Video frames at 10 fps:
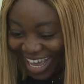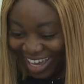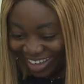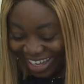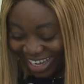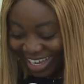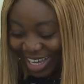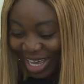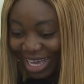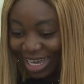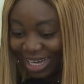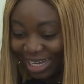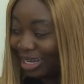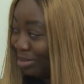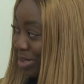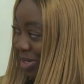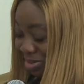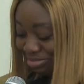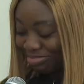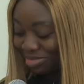okay, um,
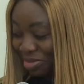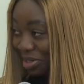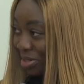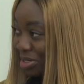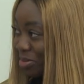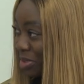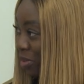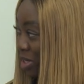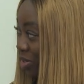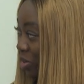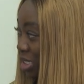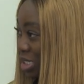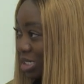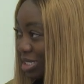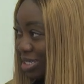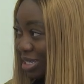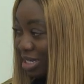so we're going to be speaking on these.